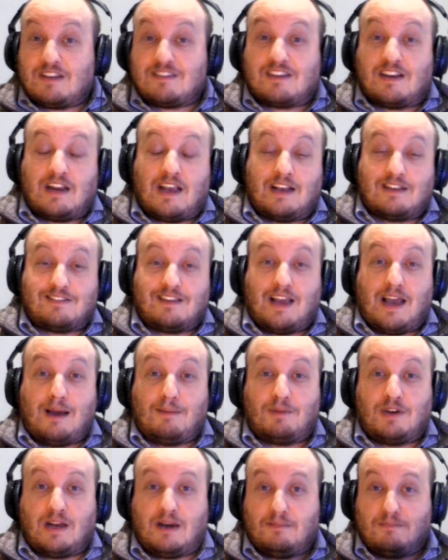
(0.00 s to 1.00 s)
it hasn't
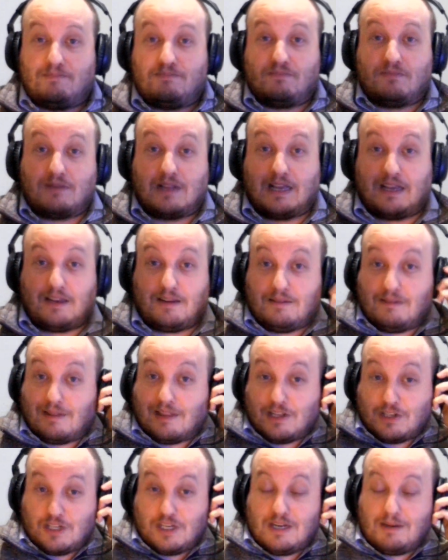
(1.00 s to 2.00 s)
happened. I'm like,
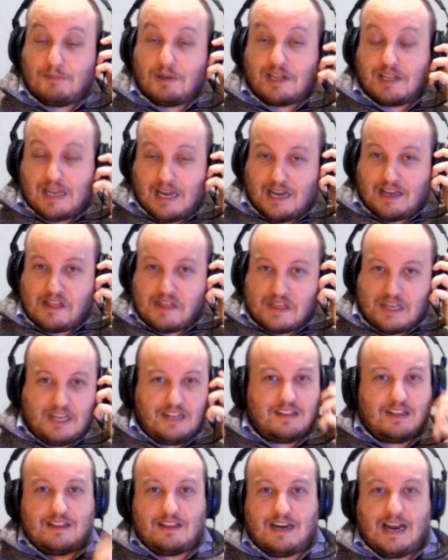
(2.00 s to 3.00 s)
legitimately, I think
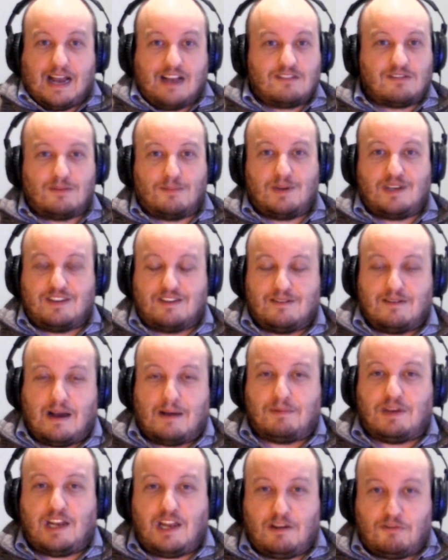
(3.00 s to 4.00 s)
that there has to be. I
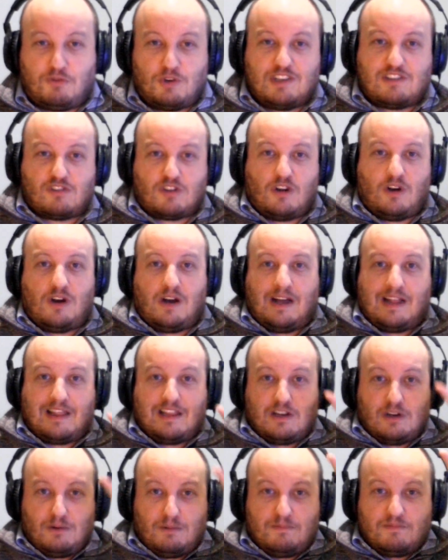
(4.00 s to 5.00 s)
mean, if we saw a
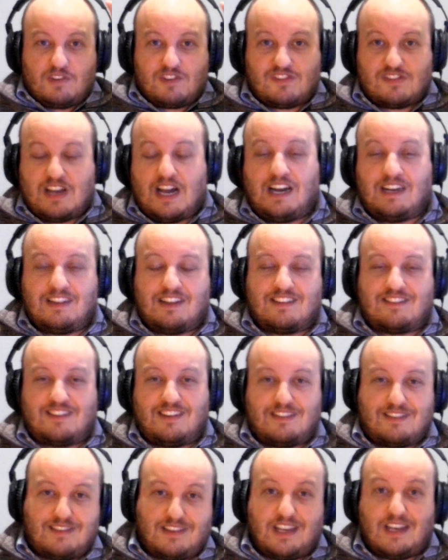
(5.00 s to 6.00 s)
little sign that
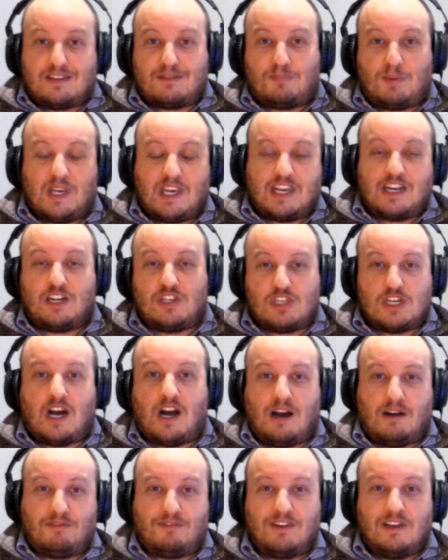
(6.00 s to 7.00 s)
says DSP get a
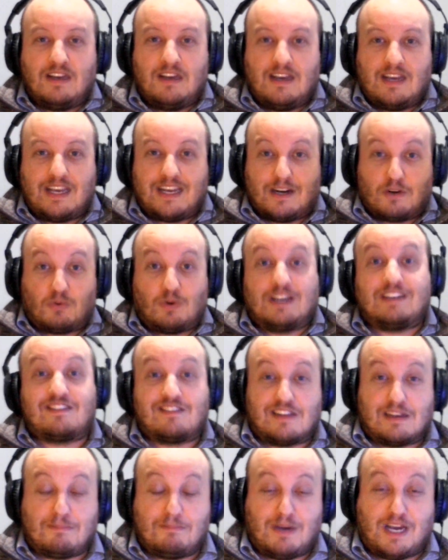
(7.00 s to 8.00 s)
job in a
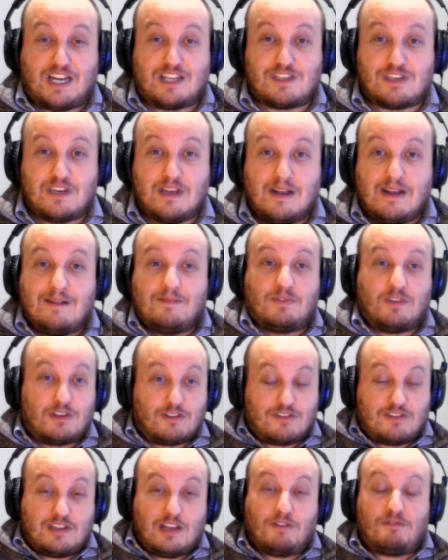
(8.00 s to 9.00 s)
wrestling match,
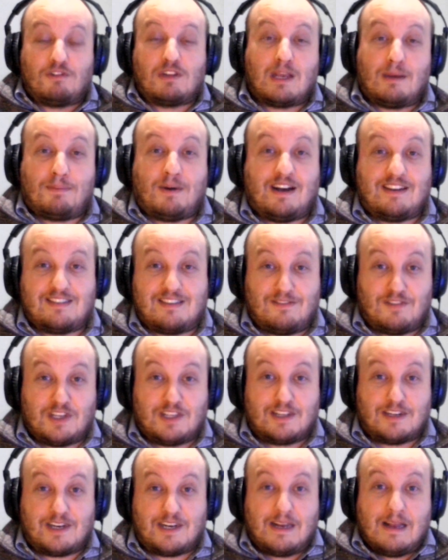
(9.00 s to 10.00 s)
there's definitely a
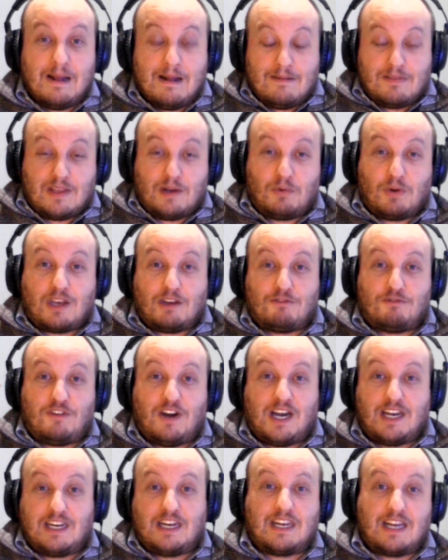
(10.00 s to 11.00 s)
possibility that we could
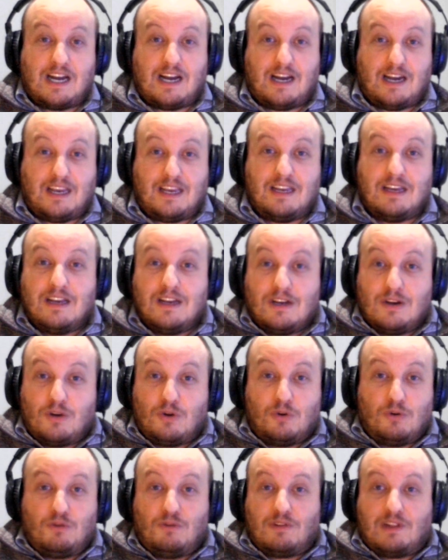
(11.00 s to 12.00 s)
find a guy
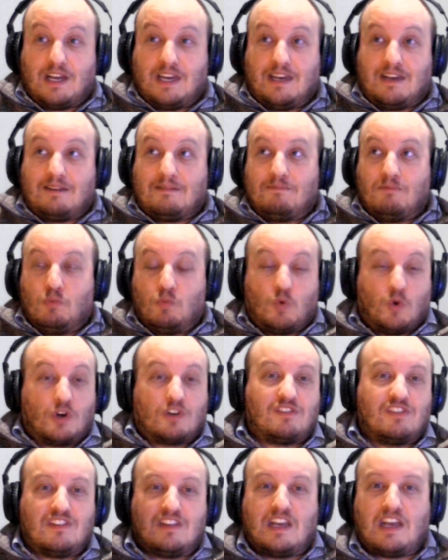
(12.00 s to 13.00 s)
who like
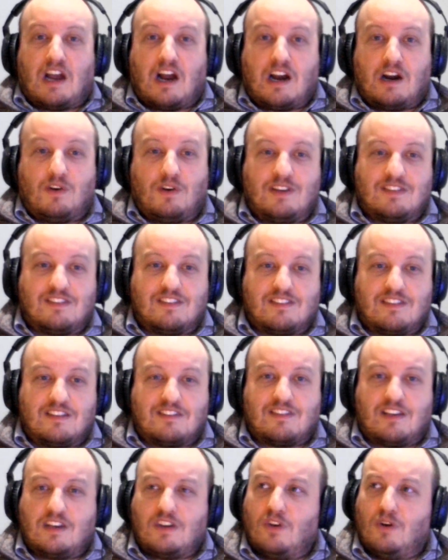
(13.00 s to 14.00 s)
works in the IRS and
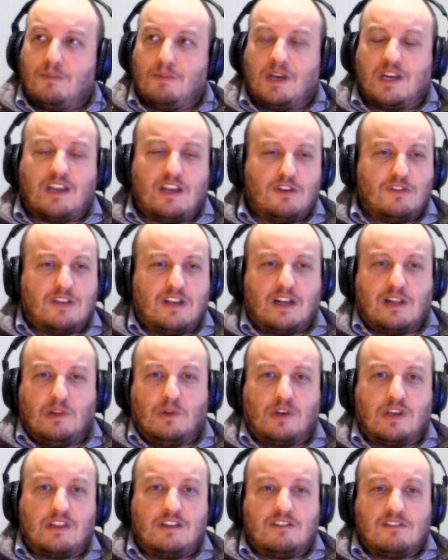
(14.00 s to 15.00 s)
says like, "Yo, man, can you take a
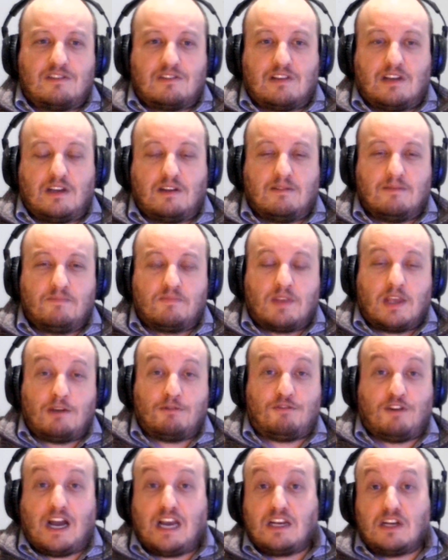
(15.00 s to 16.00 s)
look at this?" Like,
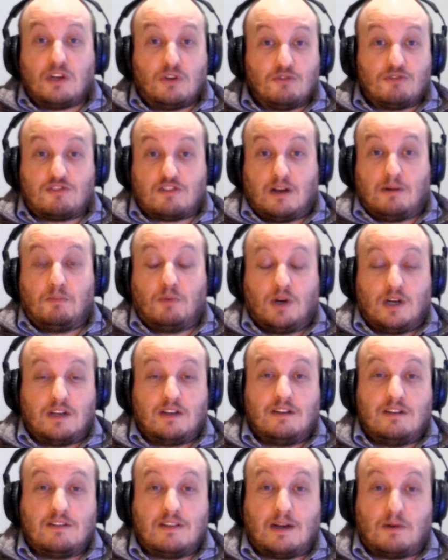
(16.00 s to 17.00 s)
if I knew someone
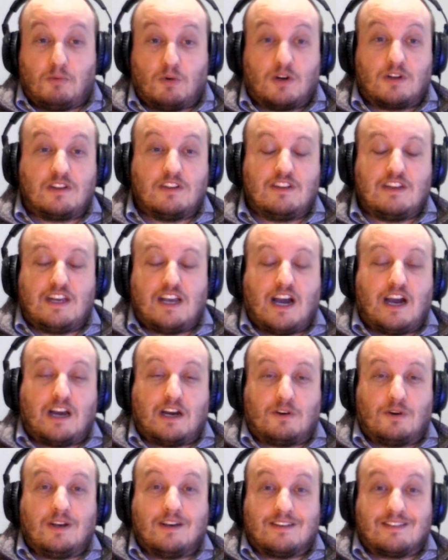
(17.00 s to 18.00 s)
that worked in the
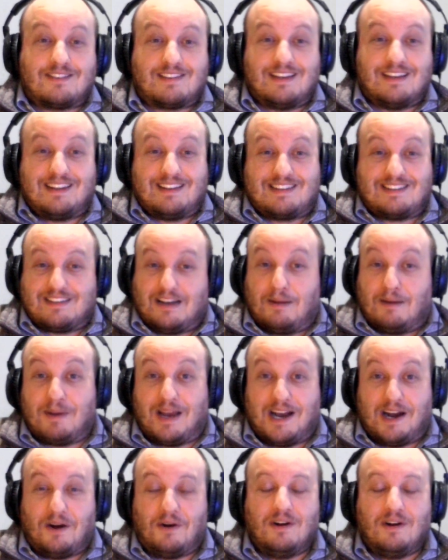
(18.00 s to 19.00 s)
IRS
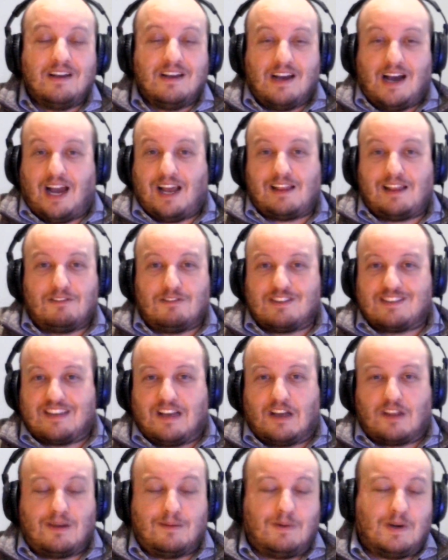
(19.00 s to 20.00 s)
somehow, I live in
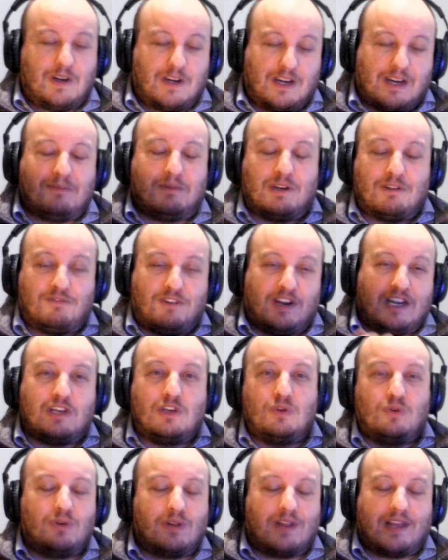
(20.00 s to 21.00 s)
South America, but if I
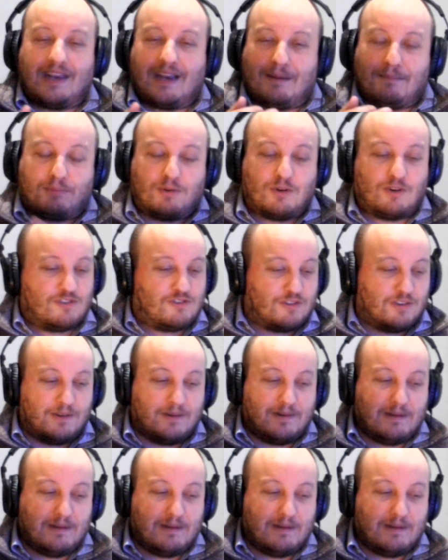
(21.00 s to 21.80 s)
knew like a person